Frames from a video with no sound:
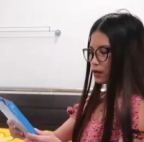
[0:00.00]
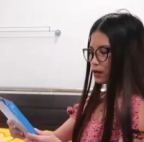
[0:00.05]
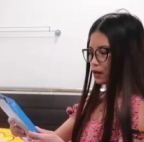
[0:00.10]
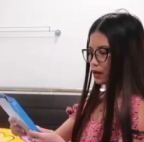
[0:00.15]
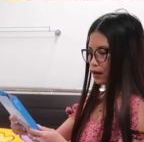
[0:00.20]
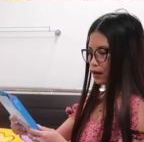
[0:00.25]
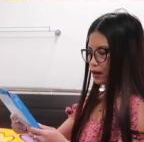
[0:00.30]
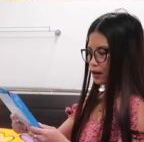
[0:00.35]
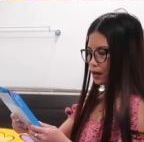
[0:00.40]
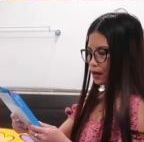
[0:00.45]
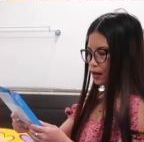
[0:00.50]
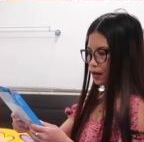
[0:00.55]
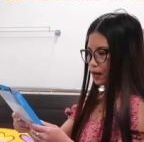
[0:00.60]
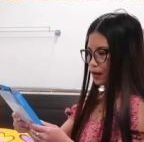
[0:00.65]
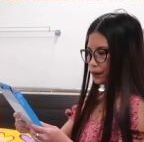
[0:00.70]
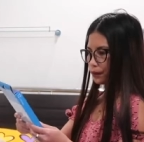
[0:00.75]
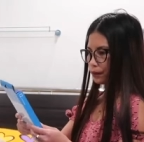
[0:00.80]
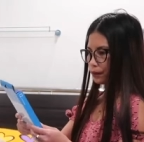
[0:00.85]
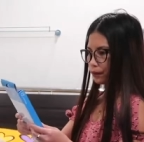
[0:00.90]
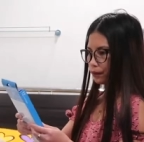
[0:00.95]
got
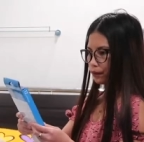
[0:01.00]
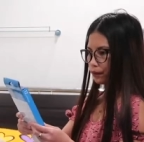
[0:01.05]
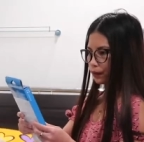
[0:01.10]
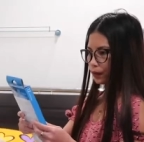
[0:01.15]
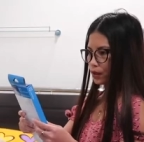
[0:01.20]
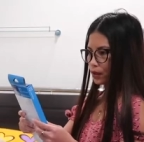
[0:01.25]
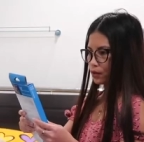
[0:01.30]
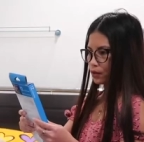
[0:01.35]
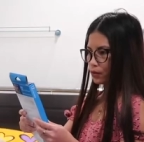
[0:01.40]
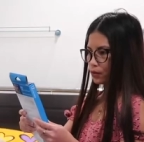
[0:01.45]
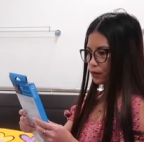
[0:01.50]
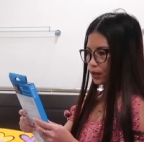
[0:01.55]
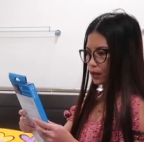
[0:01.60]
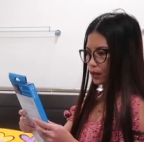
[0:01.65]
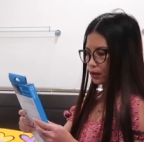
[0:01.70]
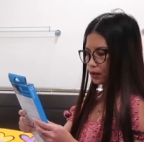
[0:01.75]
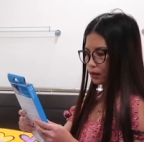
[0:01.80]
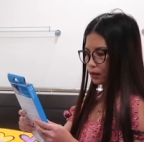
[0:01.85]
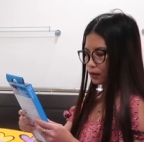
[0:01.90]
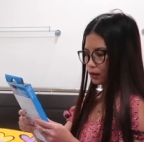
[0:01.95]
this
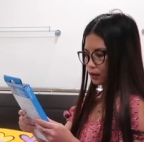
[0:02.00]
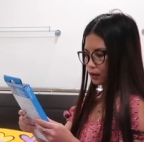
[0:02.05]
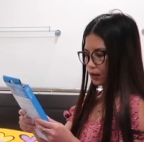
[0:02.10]
one.